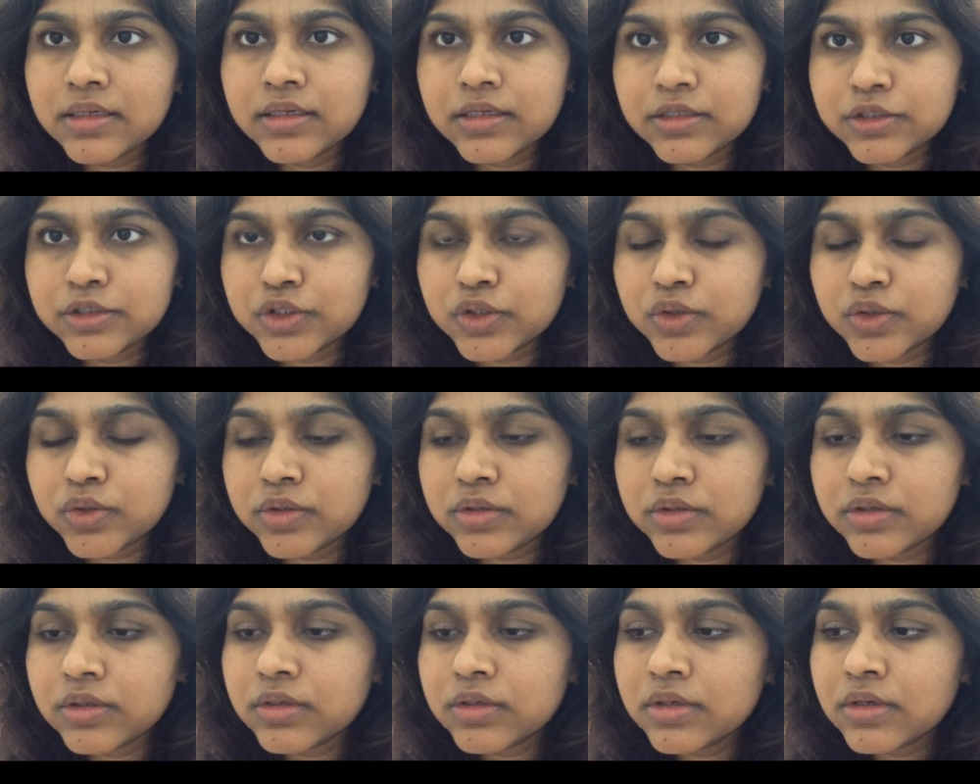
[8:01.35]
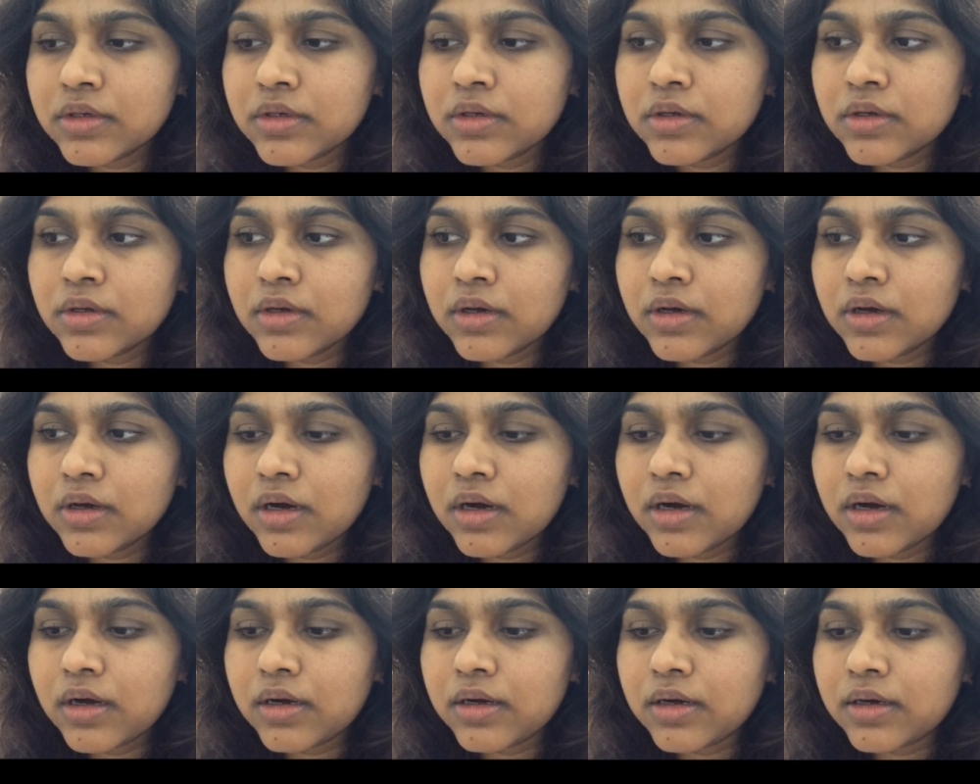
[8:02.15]
is good,
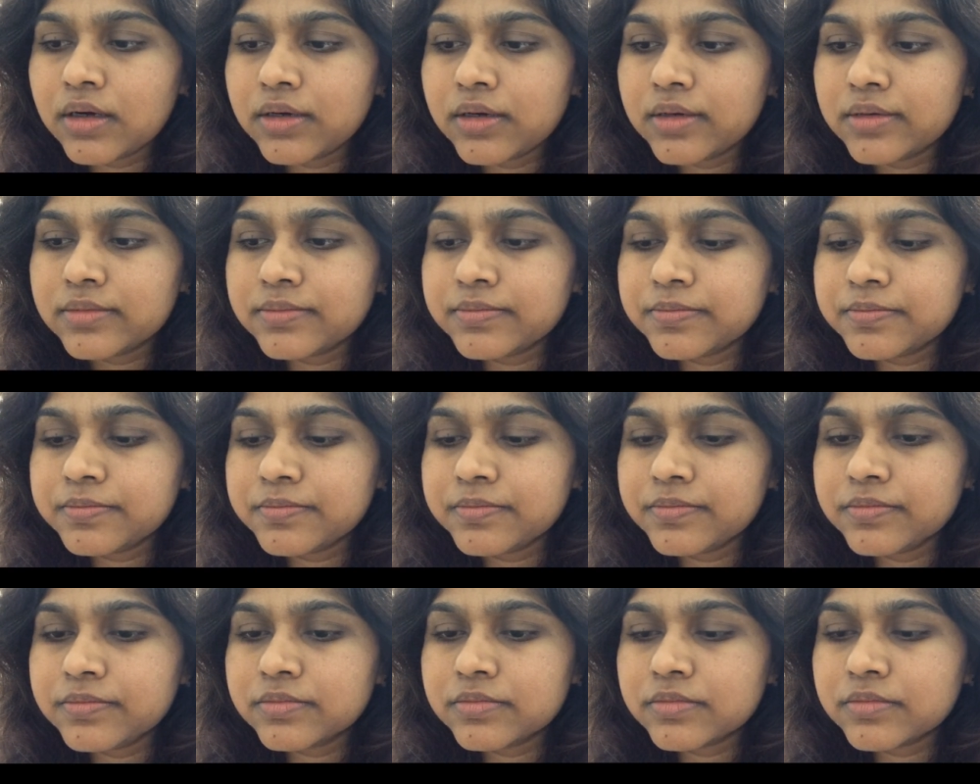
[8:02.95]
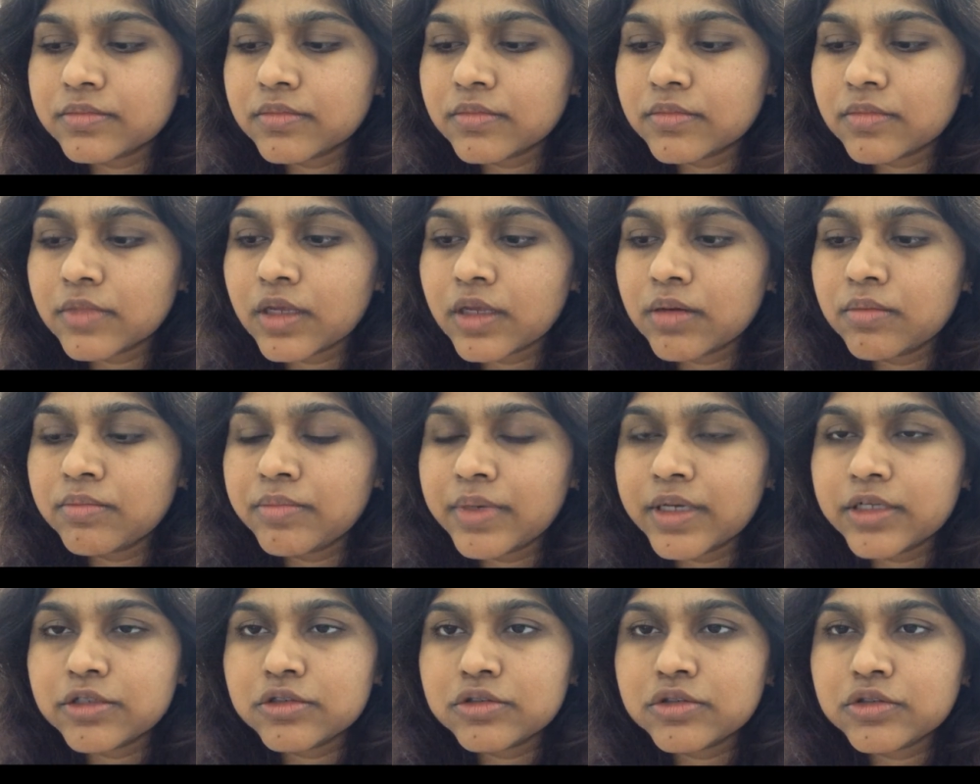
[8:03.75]

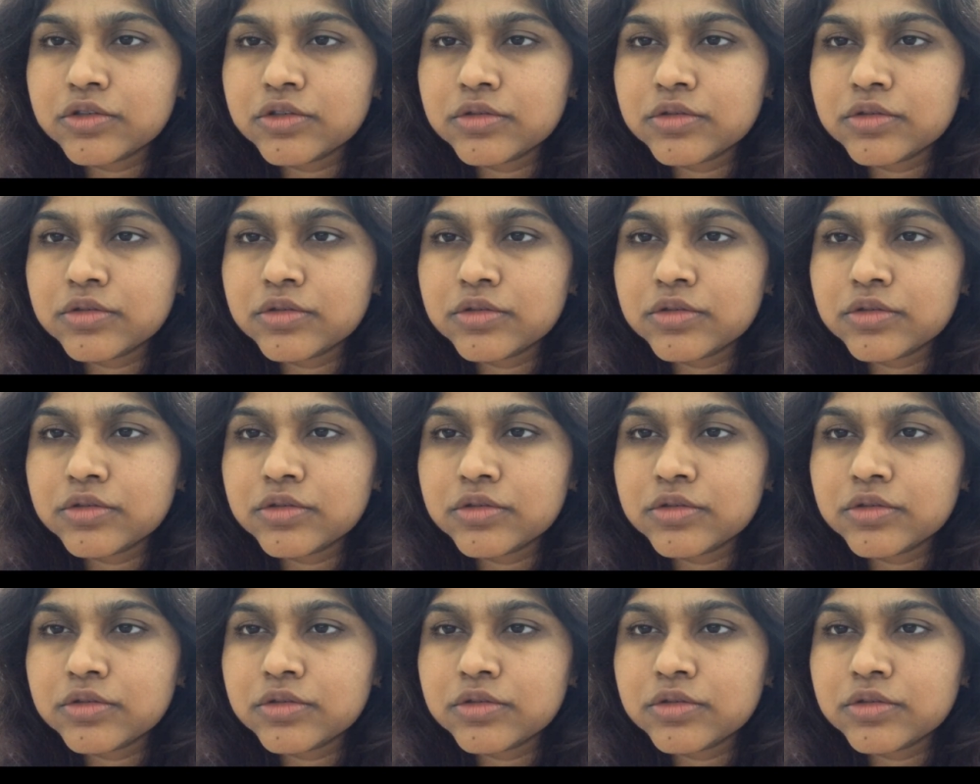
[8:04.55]
but